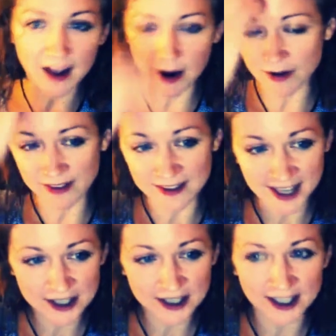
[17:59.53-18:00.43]
there's
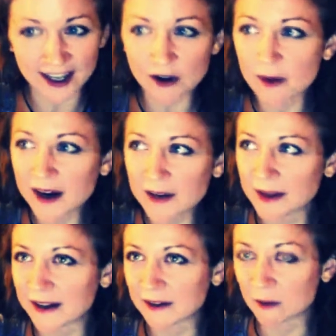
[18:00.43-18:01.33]
actually, it reminded
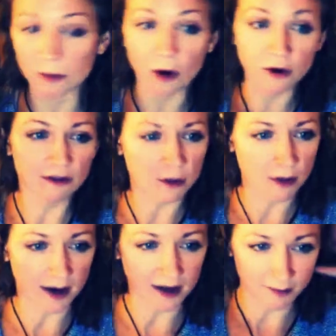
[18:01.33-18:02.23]
me, well, both of them
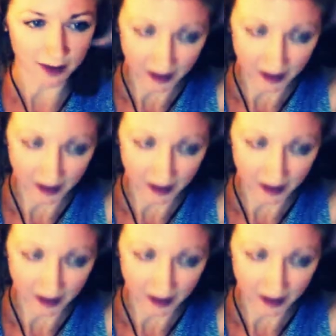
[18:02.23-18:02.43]
reminded me, and